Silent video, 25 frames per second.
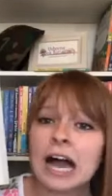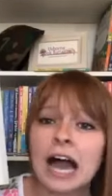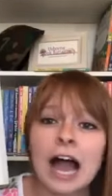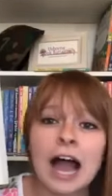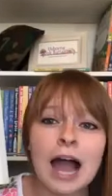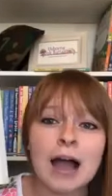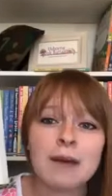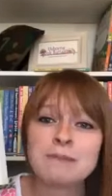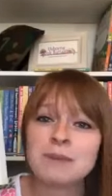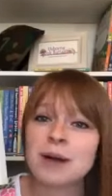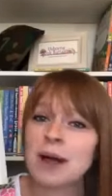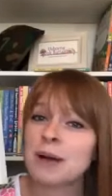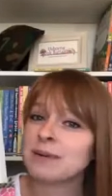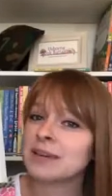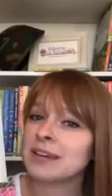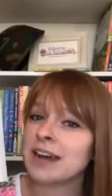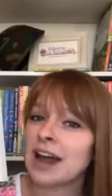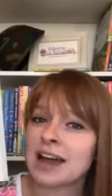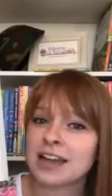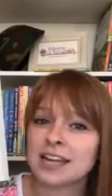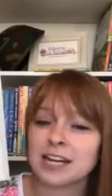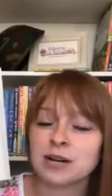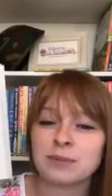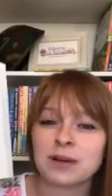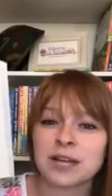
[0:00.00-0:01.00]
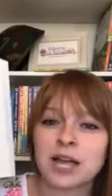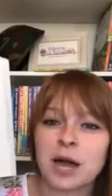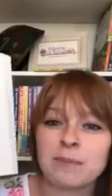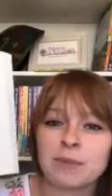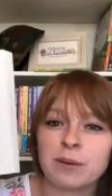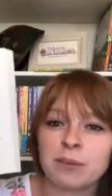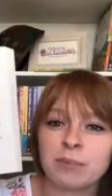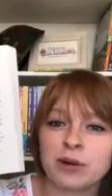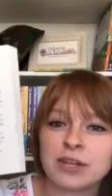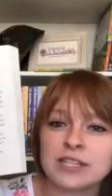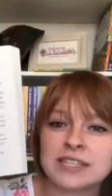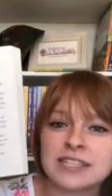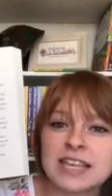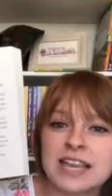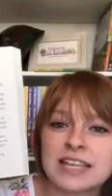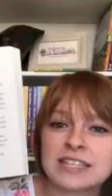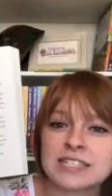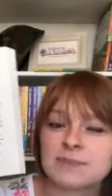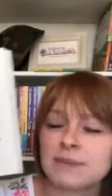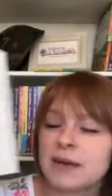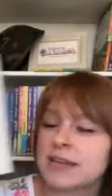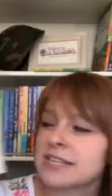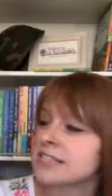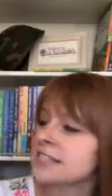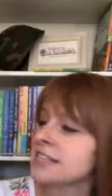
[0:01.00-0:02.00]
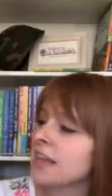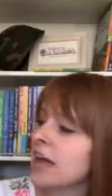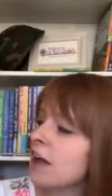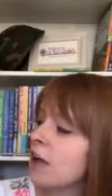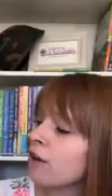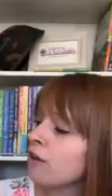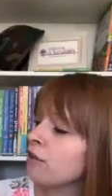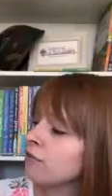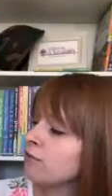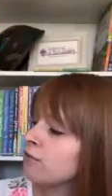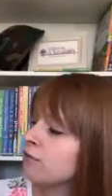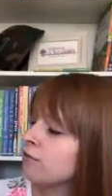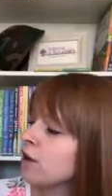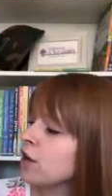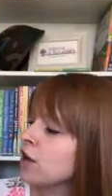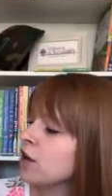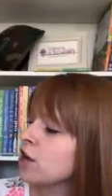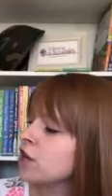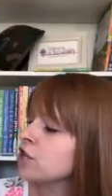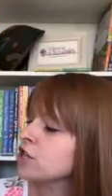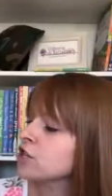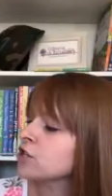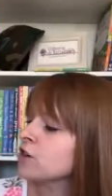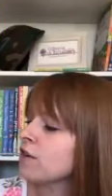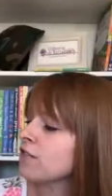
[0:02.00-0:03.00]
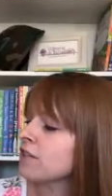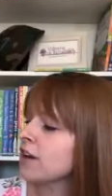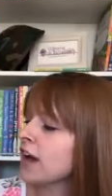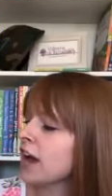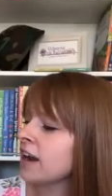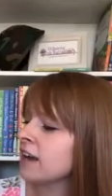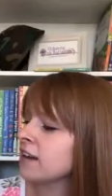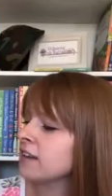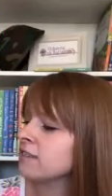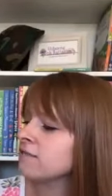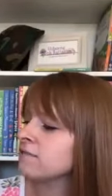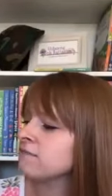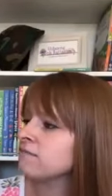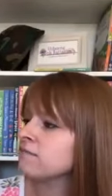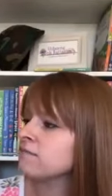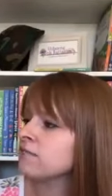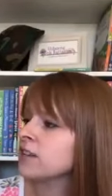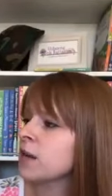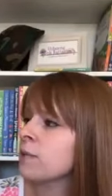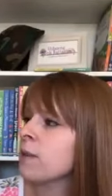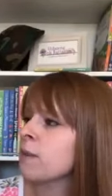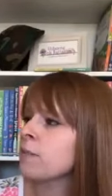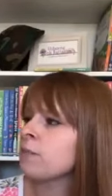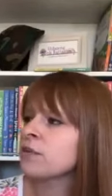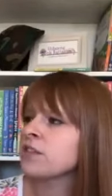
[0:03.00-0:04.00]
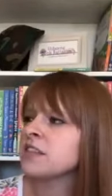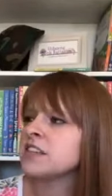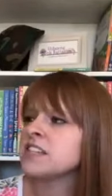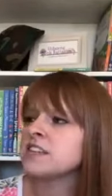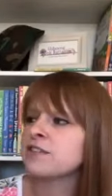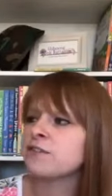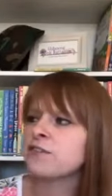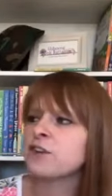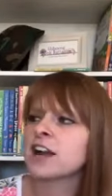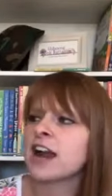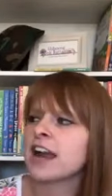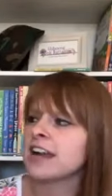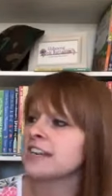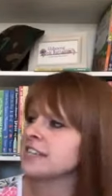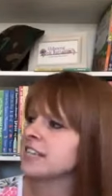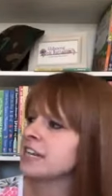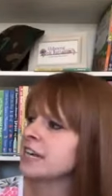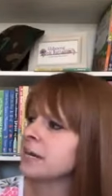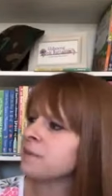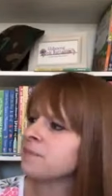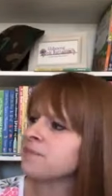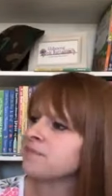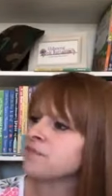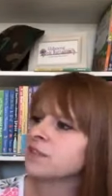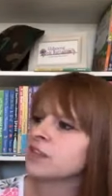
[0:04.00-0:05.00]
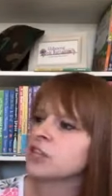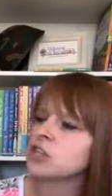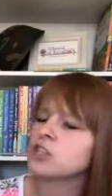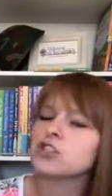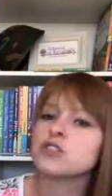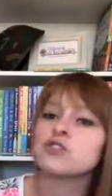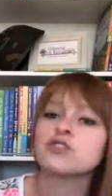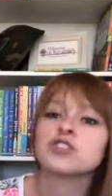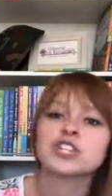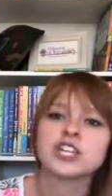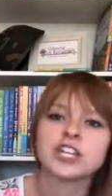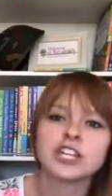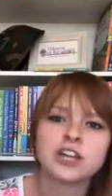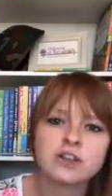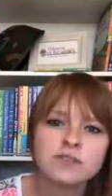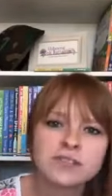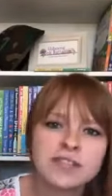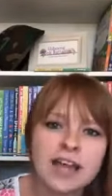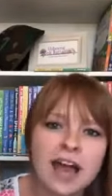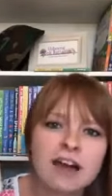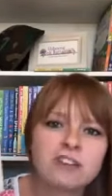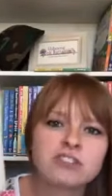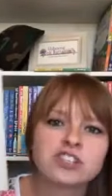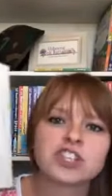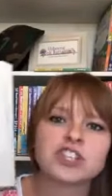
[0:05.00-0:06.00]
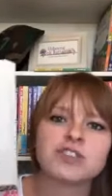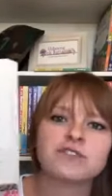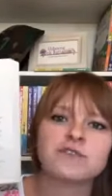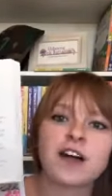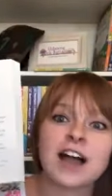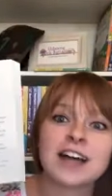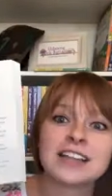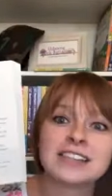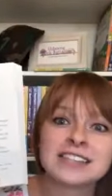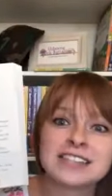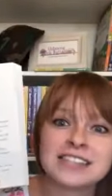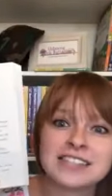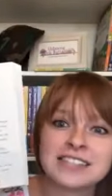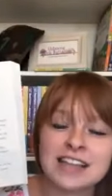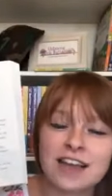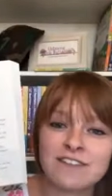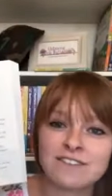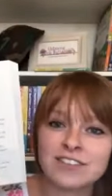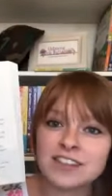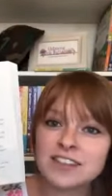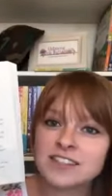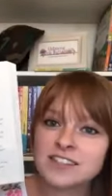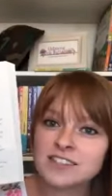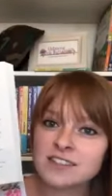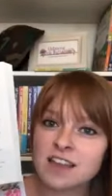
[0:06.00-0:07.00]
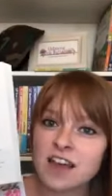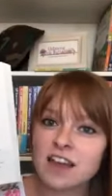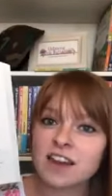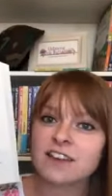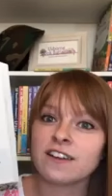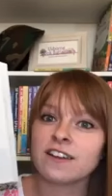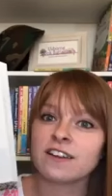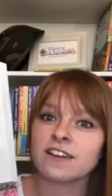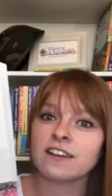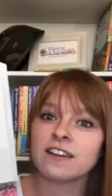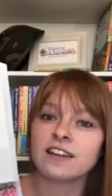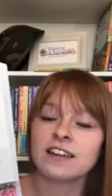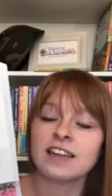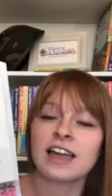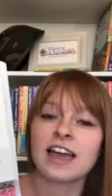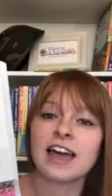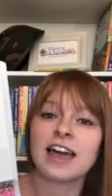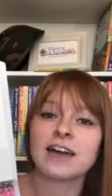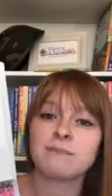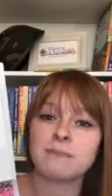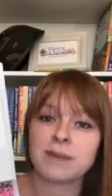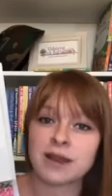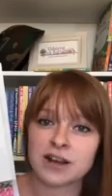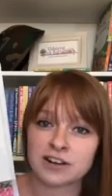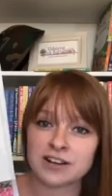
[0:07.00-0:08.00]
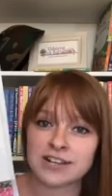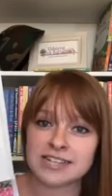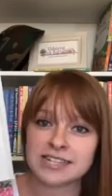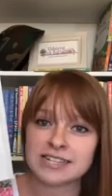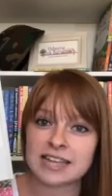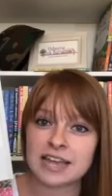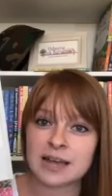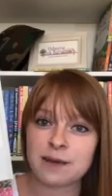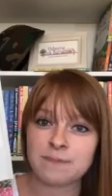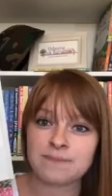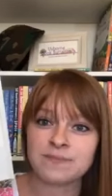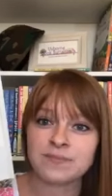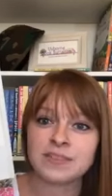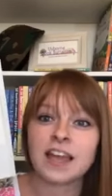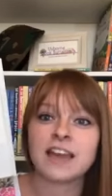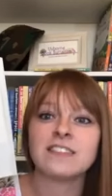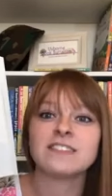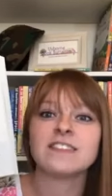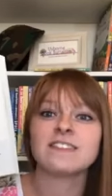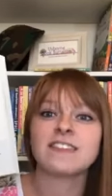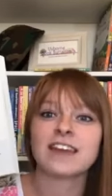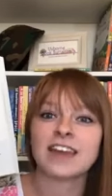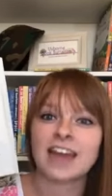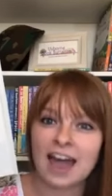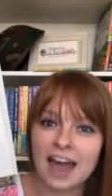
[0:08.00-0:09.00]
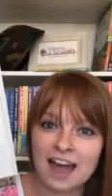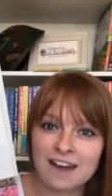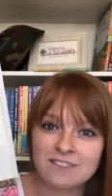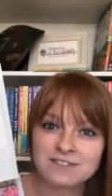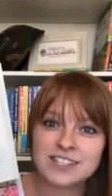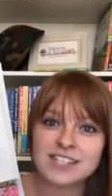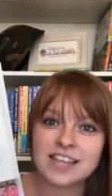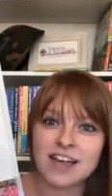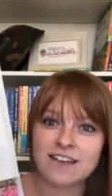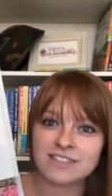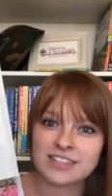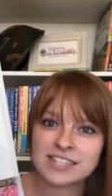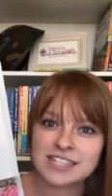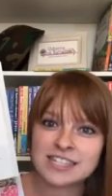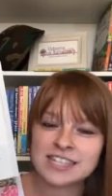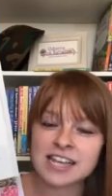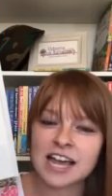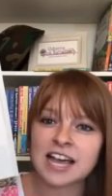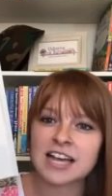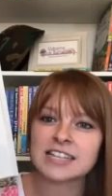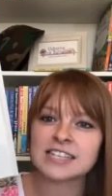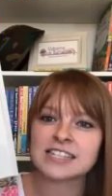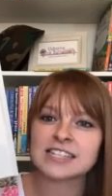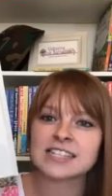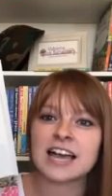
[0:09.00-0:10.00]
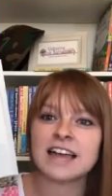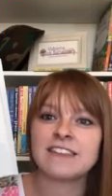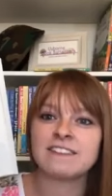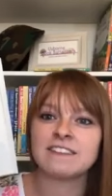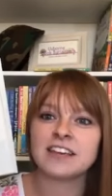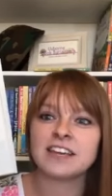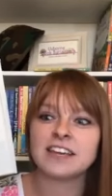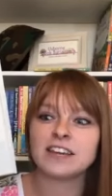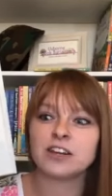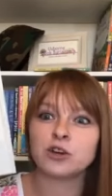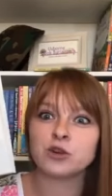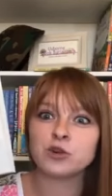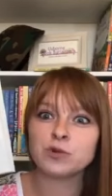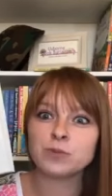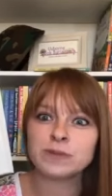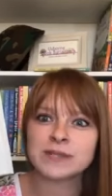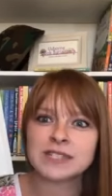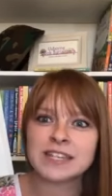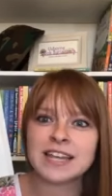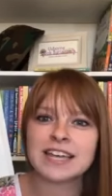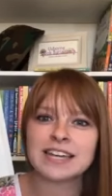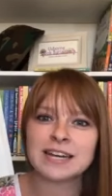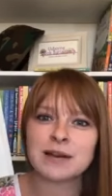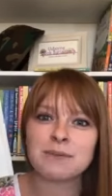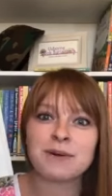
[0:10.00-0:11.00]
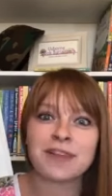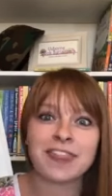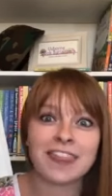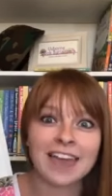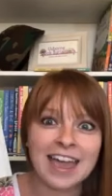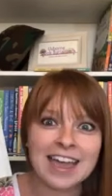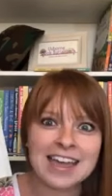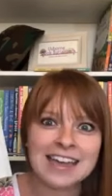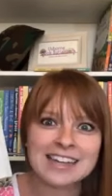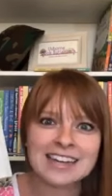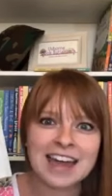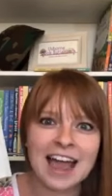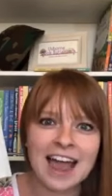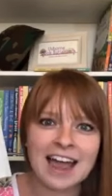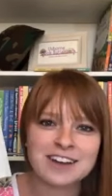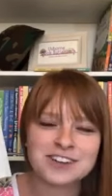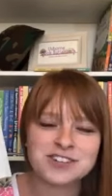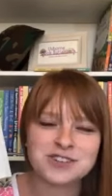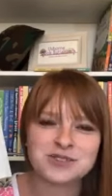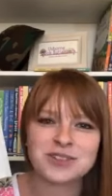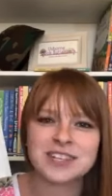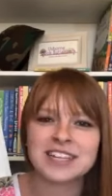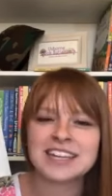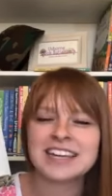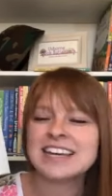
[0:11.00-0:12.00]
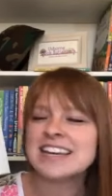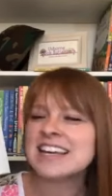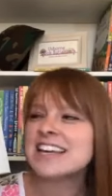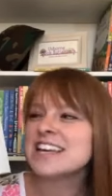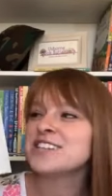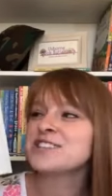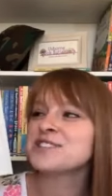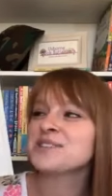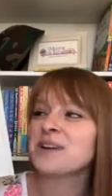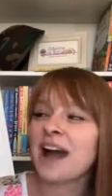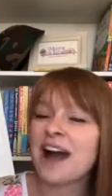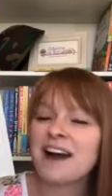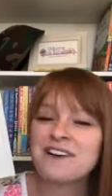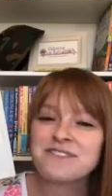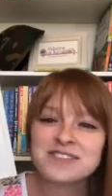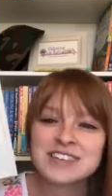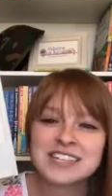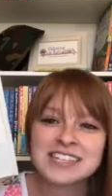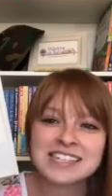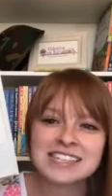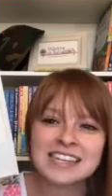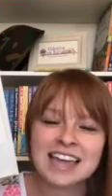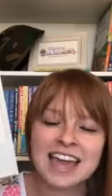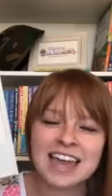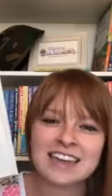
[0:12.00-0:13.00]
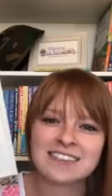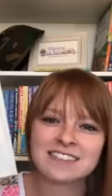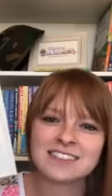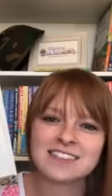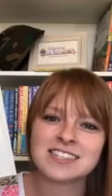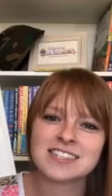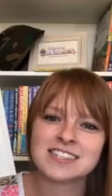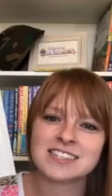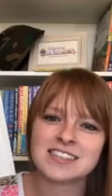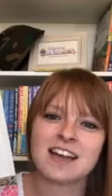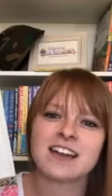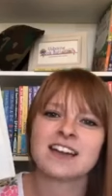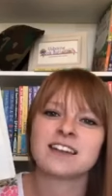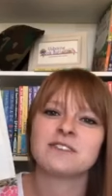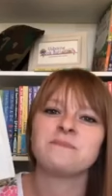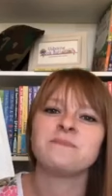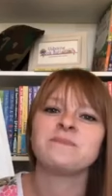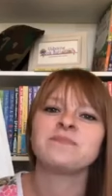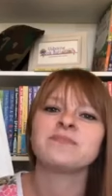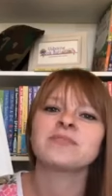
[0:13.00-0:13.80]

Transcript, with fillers: I'm probably not going to become a princess myself. So I've got to come up with a different idea. So she goes out, she finds a seventh son and marries him. And then they have seven sons. And then, oops, they end up with eight, actually. So Alfie is the eighth son.